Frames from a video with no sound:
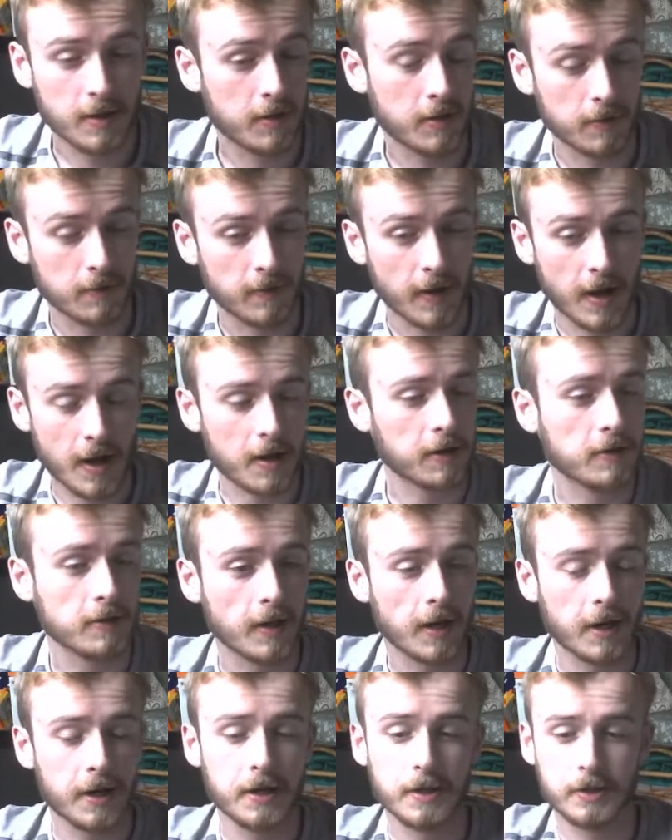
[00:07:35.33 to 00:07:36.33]
file
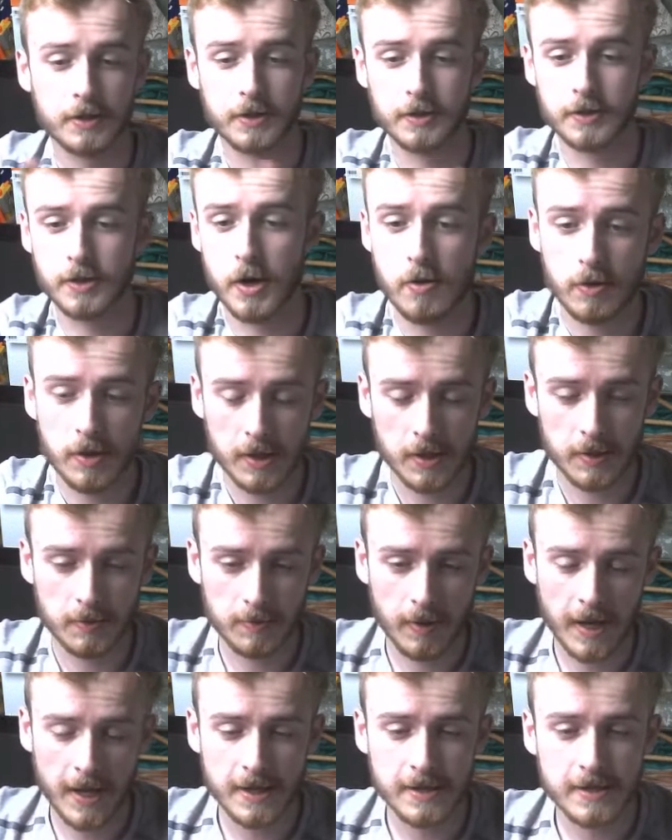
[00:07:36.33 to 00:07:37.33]
created, your
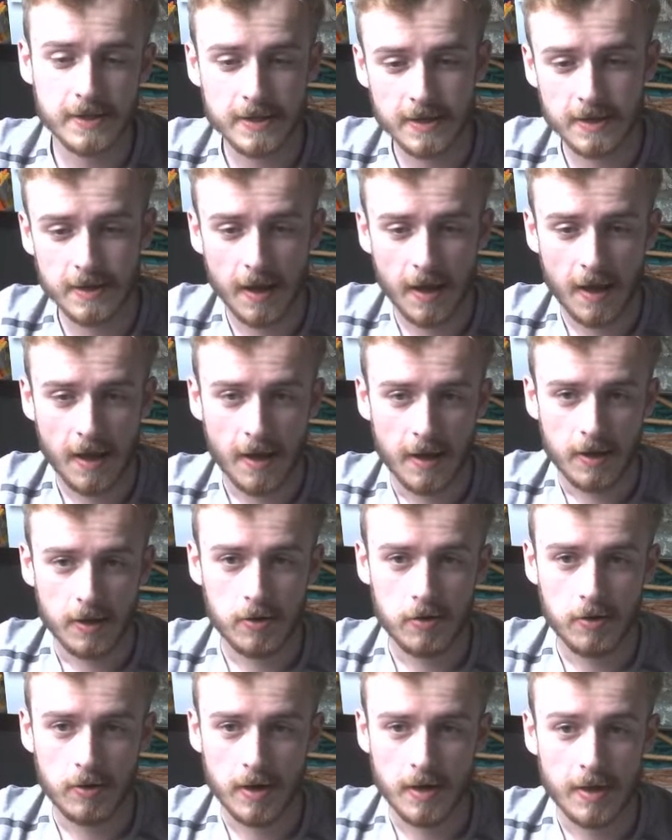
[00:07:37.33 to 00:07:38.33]
token pasted,
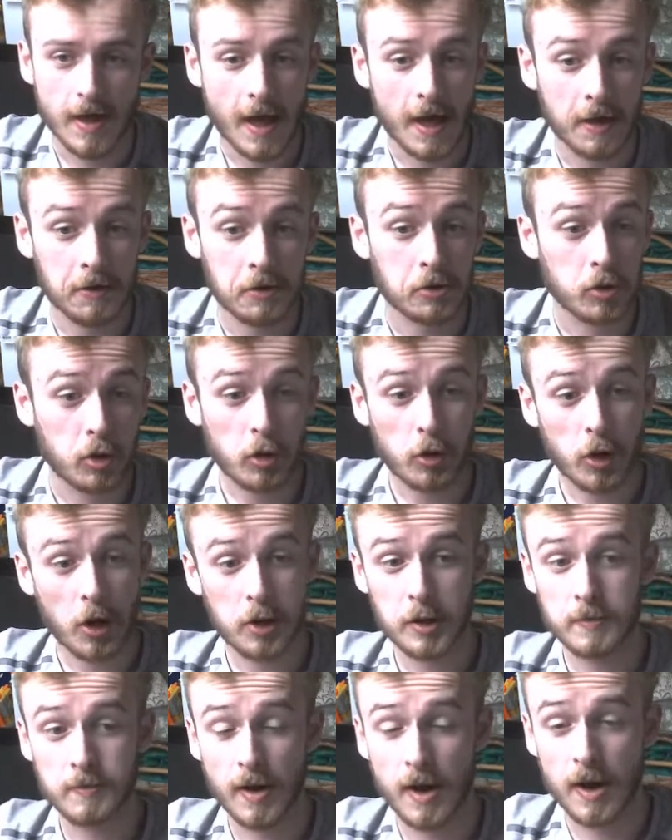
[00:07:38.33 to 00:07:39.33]
you can then turn
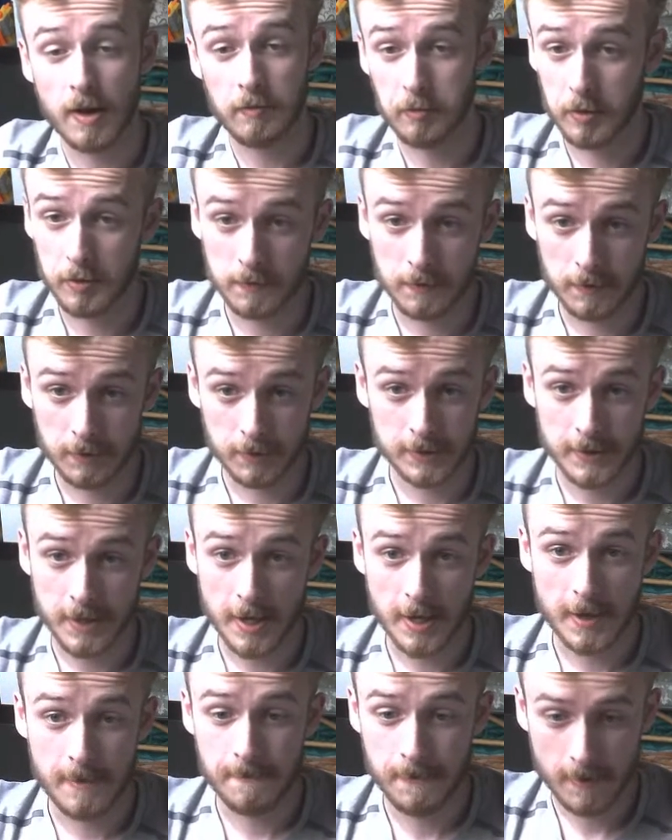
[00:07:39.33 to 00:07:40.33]
on your bot for the first
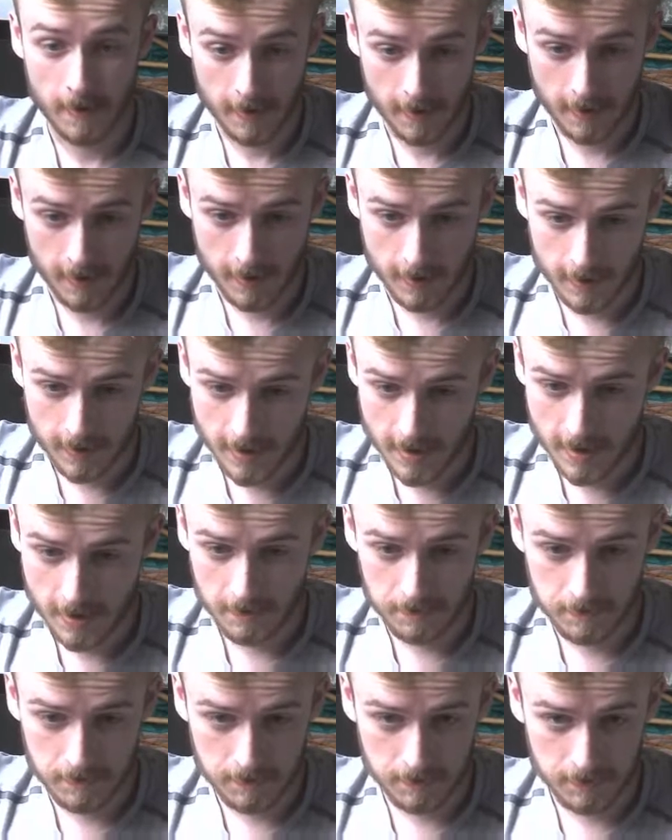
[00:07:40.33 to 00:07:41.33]
time.
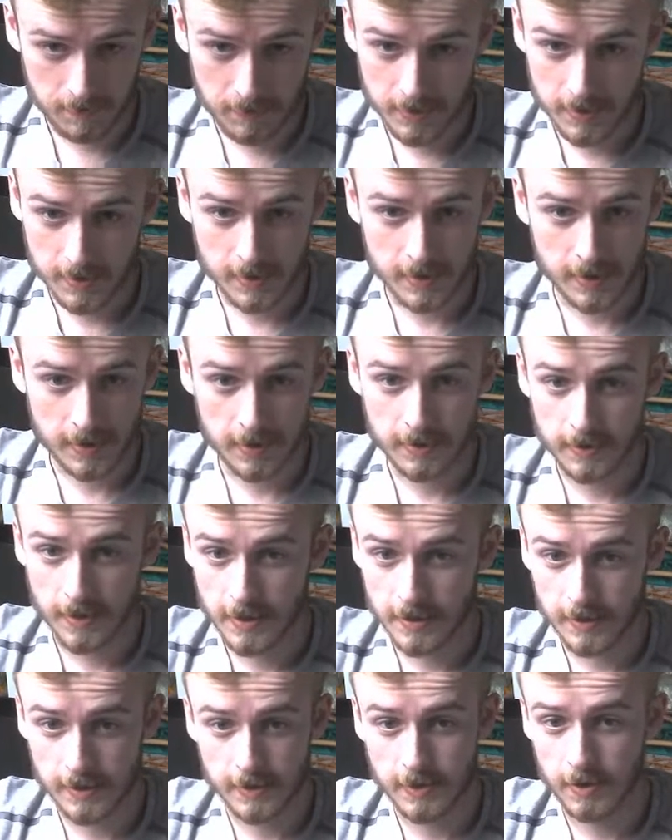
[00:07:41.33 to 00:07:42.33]
Now this is,
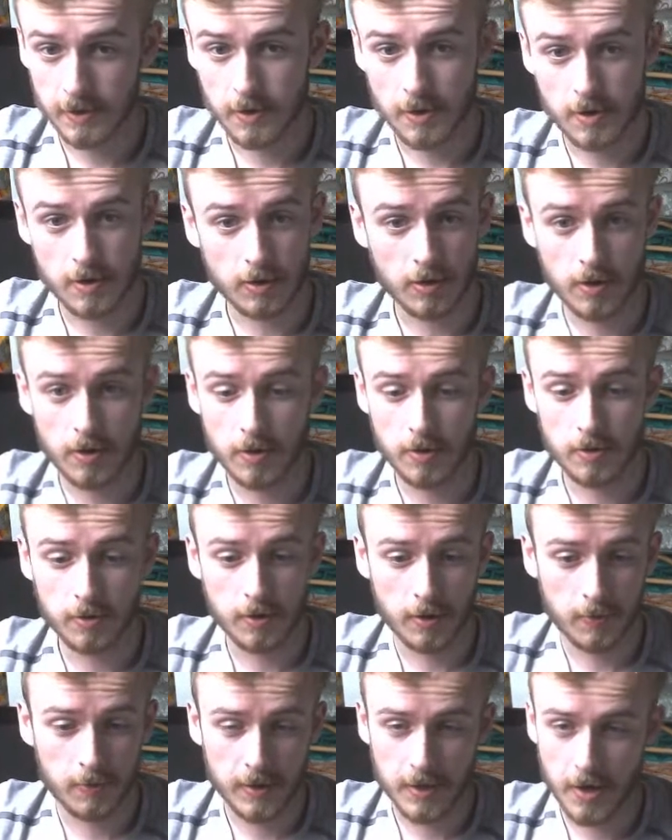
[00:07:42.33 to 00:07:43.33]
as I said, all
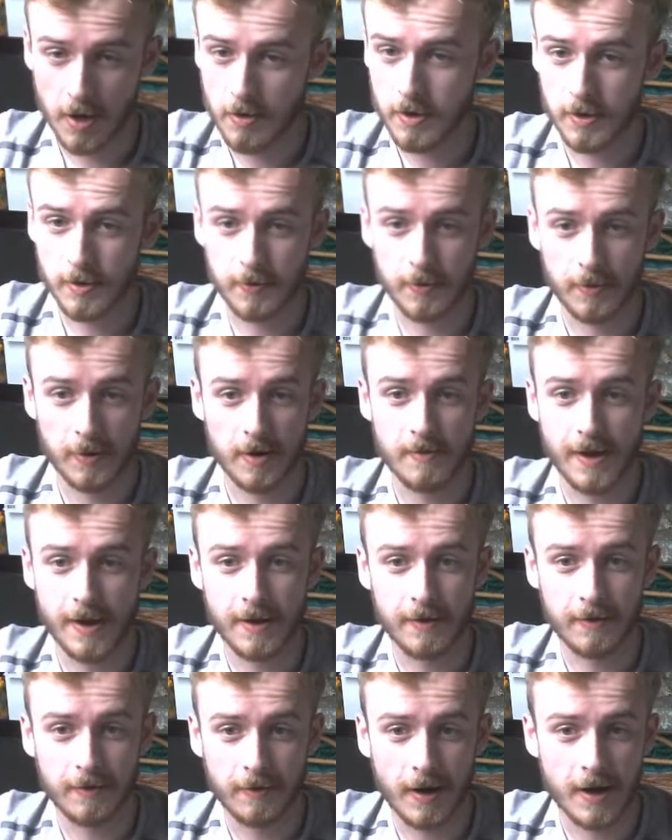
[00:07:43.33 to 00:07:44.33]
code we don't need to worry
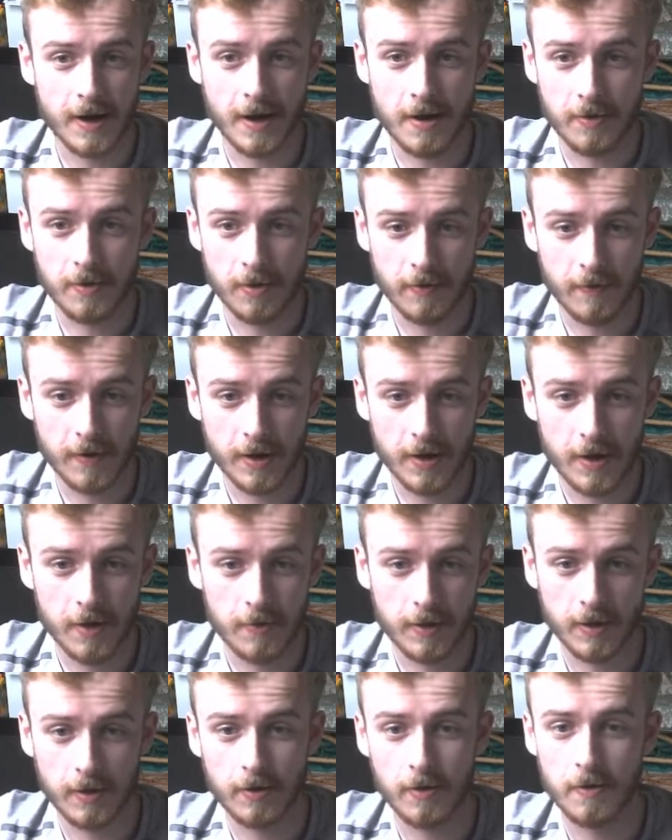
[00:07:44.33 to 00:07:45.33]
about right now in this video.
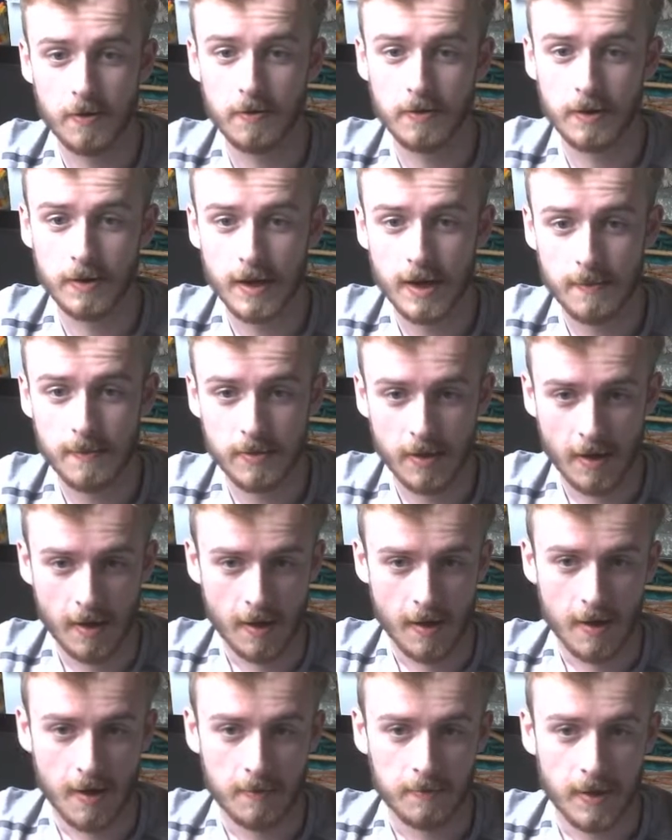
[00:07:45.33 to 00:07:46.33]
We can go over in depth,
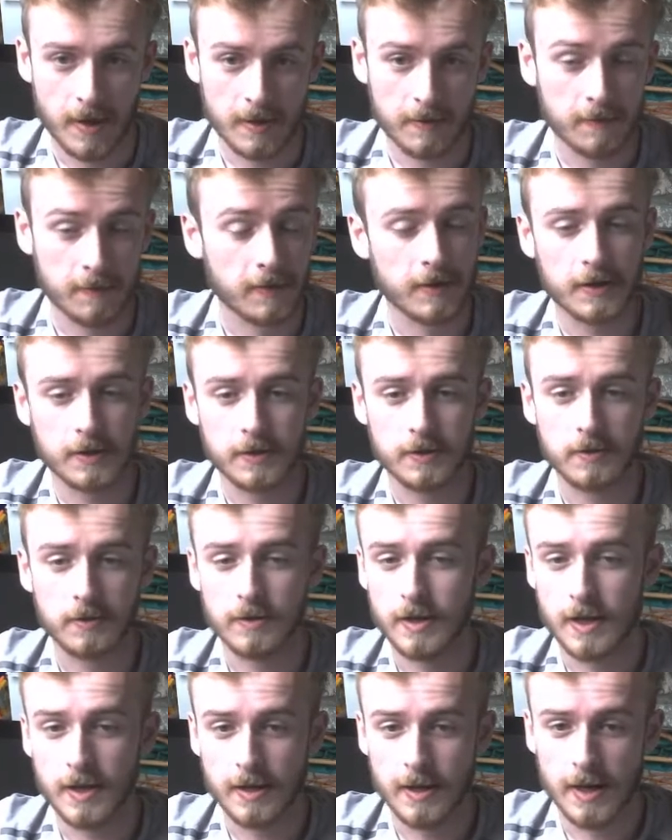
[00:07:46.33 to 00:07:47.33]
but for
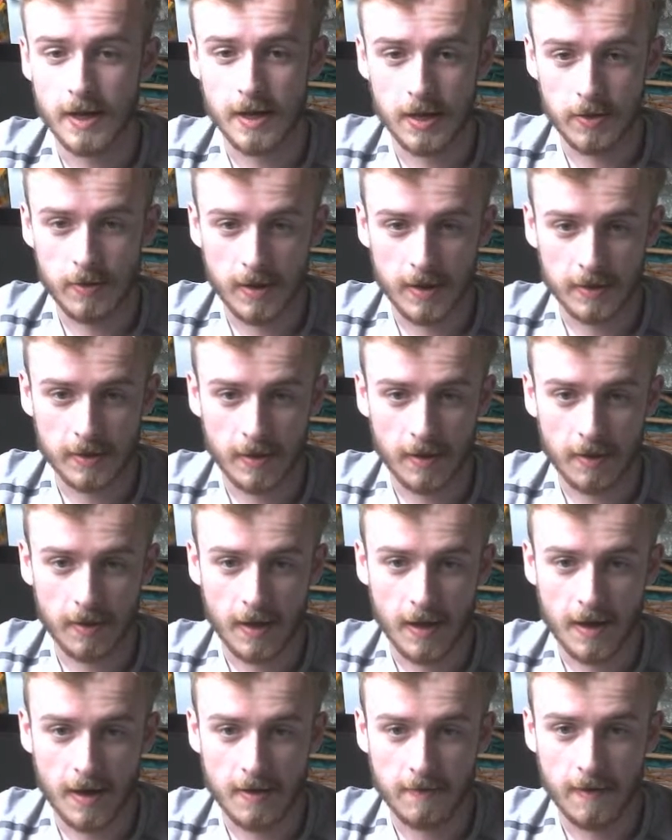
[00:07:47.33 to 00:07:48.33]
discord.net you get this
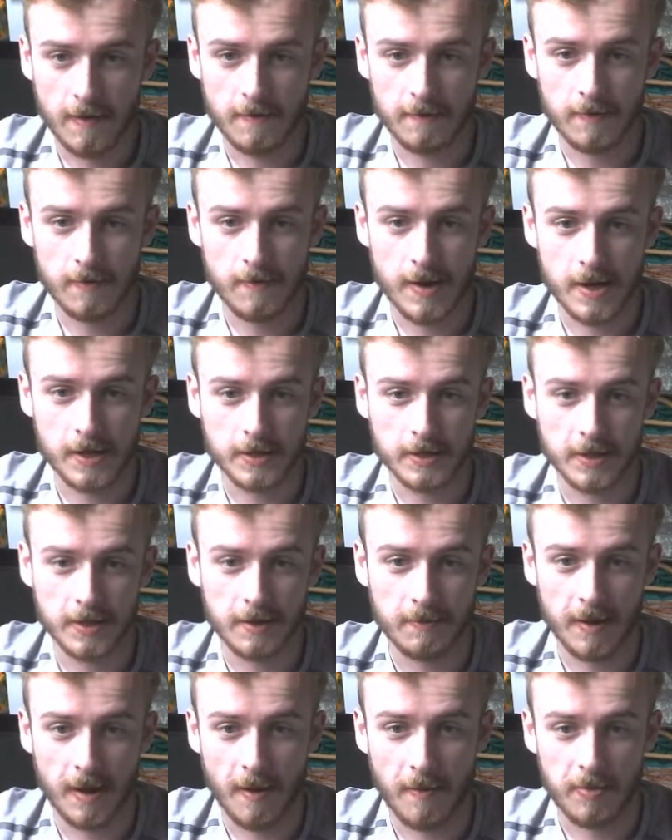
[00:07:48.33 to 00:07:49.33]
kind of information
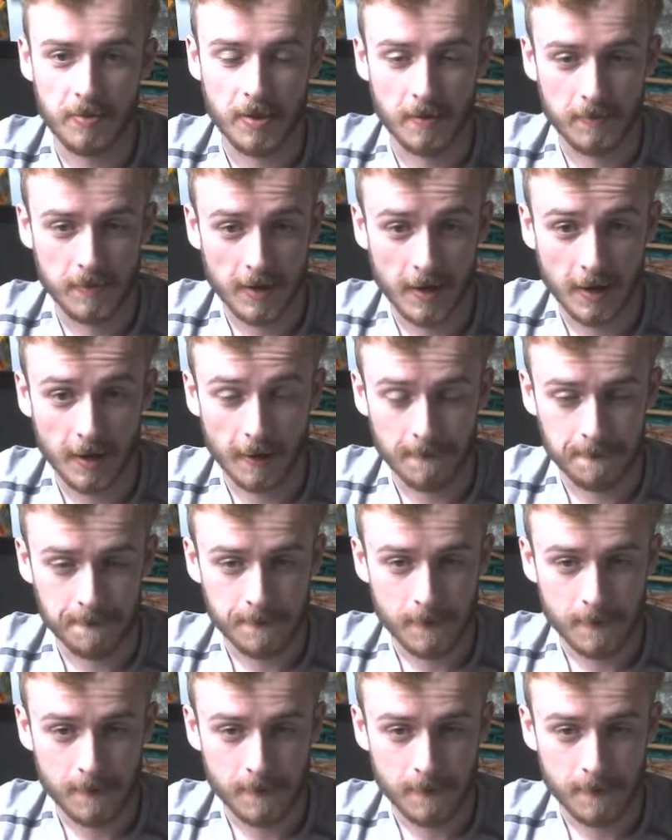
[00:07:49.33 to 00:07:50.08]
that pops up here.